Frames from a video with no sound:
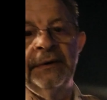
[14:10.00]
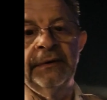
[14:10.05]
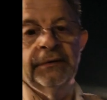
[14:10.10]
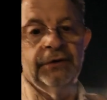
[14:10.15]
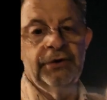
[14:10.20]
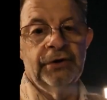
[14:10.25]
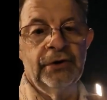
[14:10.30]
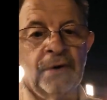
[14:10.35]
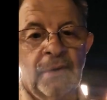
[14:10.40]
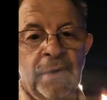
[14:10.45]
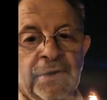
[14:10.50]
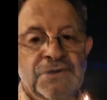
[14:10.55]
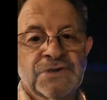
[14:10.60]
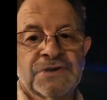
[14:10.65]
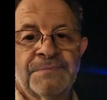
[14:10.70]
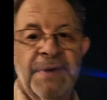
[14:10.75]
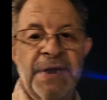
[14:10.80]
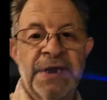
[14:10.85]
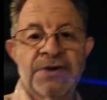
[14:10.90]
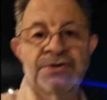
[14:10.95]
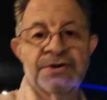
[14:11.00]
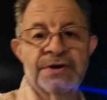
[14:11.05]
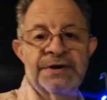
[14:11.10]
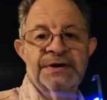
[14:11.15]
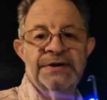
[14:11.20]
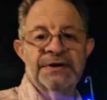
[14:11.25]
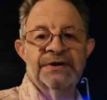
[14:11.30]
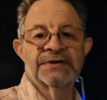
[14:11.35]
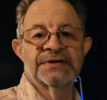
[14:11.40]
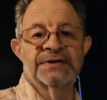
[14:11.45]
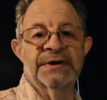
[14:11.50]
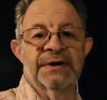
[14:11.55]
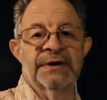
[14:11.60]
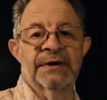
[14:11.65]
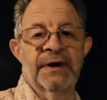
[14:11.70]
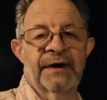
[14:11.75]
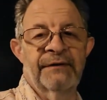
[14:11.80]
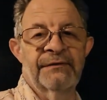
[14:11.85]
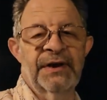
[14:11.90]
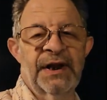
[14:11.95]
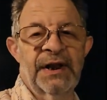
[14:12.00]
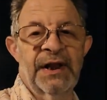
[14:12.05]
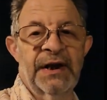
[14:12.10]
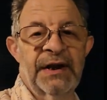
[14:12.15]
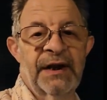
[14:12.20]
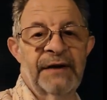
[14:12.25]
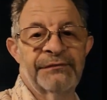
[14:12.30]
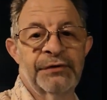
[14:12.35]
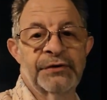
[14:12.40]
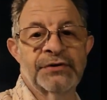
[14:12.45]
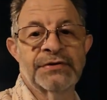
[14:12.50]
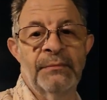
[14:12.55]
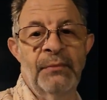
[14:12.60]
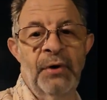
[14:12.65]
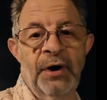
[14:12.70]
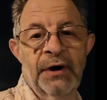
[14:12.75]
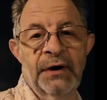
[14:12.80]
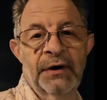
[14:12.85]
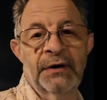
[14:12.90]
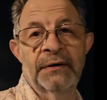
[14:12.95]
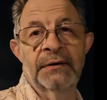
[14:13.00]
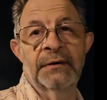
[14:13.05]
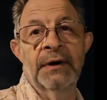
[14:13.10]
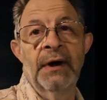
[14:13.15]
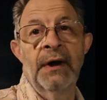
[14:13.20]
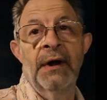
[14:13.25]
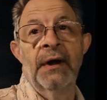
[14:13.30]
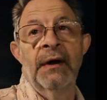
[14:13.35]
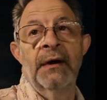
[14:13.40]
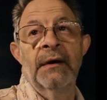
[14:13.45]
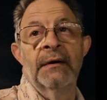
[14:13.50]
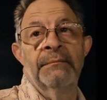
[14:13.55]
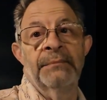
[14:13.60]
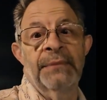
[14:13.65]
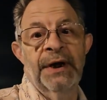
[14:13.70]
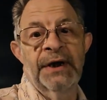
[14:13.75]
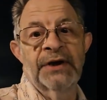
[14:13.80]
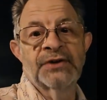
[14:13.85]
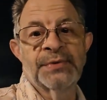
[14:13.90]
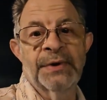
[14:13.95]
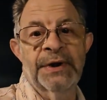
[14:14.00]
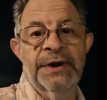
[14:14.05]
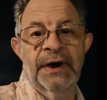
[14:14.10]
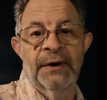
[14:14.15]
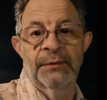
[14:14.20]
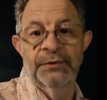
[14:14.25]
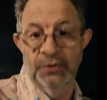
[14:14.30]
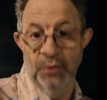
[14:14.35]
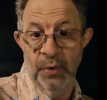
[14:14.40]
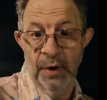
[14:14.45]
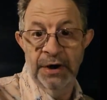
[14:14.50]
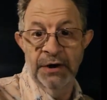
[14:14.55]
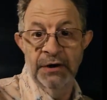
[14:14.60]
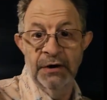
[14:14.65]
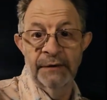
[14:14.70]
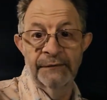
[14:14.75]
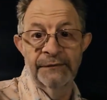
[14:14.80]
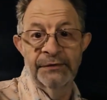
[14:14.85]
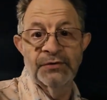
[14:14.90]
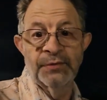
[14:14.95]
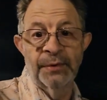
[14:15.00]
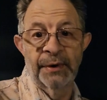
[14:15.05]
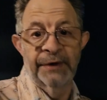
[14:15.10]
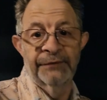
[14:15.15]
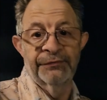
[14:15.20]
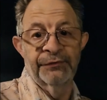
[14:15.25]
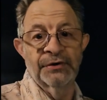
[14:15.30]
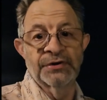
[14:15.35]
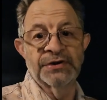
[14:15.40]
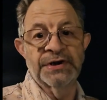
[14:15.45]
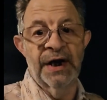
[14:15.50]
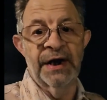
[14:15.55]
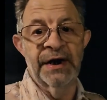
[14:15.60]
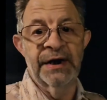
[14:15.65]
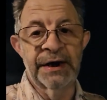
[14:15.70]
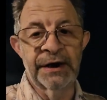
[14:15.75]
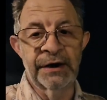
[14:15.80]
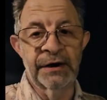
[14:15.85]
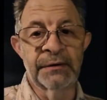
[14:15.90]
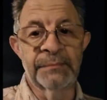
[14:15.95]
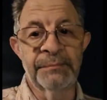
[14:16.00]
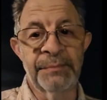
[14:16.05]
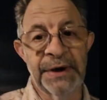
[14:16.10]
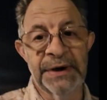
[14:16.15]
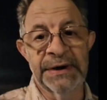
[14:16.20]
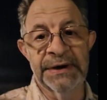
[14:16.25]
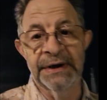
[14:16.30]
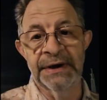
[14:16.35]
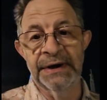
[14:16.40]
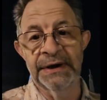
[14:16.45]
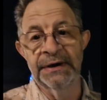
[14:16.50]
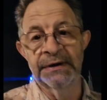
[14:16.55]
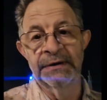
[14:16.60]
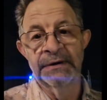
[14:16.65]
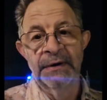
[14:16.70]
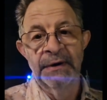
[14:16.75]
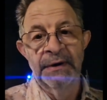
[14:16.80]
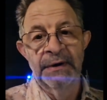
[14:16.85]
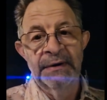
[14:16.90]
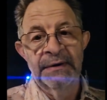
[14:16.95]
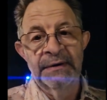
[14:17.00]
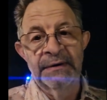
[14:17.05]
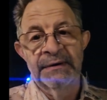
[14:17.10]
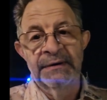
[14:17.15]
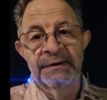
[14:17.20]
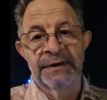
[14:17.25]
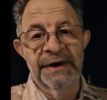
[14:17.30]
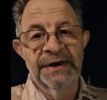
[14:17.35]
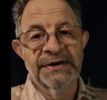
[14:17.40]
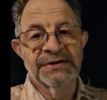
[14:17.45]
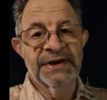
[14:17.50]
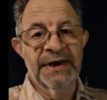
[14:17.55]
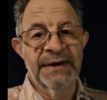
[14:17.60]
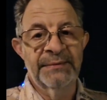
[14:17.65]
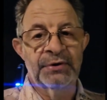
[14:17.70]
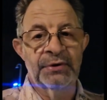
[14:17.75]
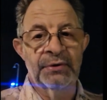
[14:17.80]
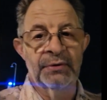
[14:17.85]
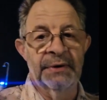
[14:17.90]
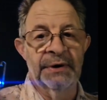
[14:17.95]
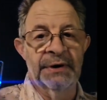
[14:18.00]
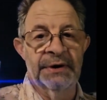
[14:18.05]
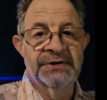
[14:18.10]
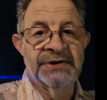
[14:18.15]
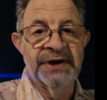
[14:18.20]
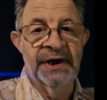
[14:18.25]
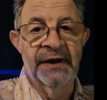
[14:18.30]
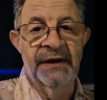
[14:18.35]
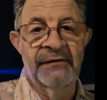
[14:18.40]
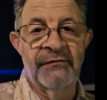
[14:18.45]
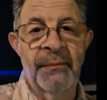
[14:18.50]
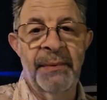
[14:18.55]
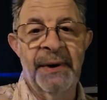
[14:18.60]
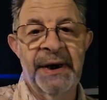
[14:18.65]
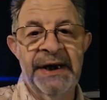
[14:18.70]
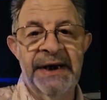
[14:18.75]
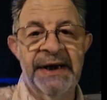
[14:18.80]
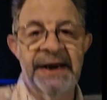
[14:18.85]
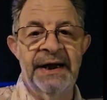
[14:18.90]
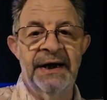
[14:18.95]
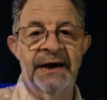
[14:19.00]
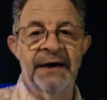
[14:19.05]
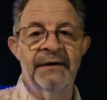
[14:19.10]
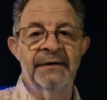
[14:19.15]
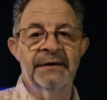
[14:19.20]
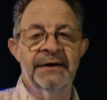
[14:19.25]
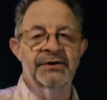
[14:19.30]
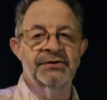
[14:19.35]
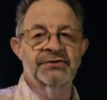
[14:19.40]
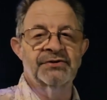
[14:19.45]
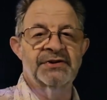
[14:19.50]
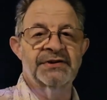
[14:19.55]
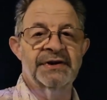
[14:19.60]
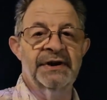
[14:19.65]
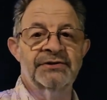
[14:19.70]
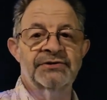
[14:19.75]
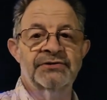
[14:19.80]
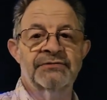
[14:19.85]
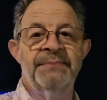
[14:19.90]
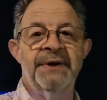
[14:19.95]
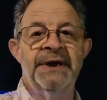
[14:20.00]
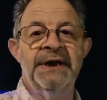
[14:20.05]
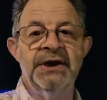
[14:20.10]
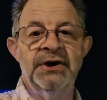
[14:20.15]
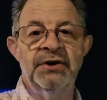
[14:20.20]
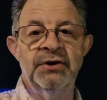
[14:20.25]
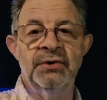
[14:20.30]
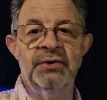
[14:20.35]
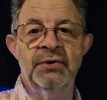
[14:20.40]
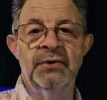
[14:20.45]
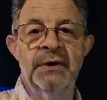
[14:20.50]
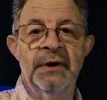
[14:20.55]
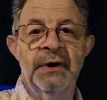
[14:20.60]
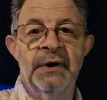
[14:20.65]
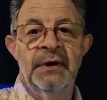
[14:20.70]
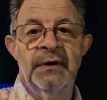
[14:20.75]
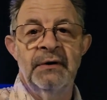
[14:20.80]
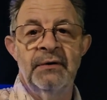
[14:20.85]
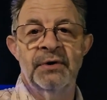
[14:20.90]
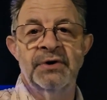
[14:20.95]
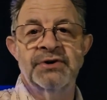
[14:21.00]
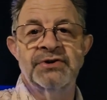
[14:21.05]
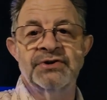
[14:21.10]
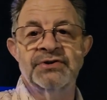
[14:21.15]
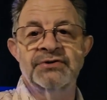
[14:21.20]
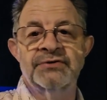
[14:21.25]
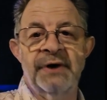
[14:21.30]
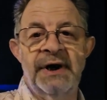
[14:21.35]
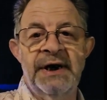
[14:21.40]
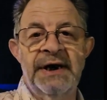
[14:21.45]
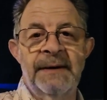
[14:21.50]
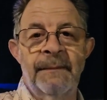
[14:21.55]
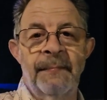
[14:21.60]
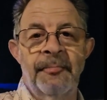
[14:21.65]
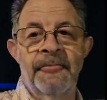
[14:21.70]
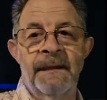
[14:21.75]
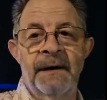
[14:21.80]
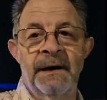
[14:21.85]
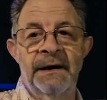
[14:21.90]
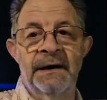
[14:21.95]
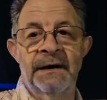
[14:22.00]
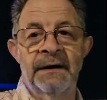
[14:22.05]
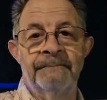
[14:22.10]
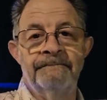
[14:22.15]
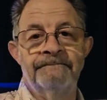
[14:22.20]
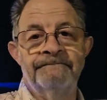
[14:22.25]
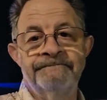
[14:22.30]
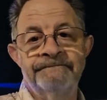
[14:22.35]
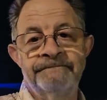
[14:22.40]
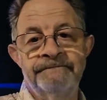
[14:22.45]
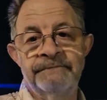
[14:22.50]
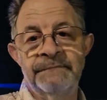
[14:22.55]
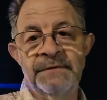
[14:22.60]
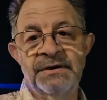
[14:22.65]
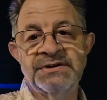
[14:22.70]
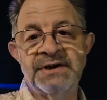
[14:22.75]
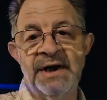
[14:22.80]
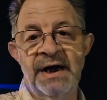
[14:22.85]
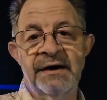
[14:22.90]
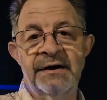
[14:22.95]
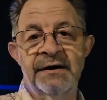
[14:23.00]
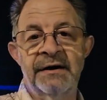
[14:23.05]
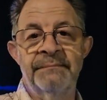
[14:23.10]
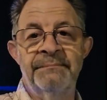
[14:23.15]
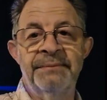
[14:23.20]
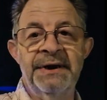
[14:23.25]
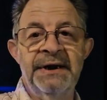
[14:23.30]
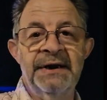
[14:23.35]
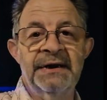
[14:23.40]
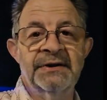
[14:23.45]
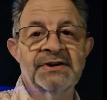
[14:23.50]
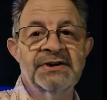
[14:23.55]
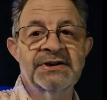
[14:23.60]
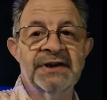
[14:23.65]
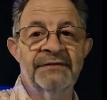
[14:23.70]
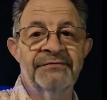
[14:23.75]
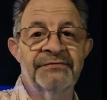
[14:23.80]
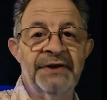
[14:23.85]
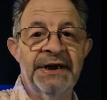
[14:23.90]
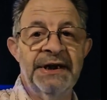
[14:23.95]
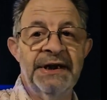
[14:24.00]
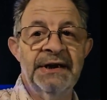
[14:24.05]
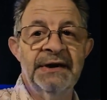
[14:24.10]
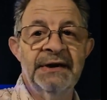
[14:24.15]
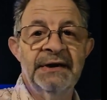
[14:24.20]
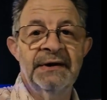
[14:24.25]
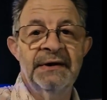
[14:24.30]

do, our speeches and everything like that for tomorrow. To be honest with you, I was quite nervous when I first got here, but uh, they seemed to uh, settle everybody down and just said, just be you. Which is great. Um, it's not going to be a stuffy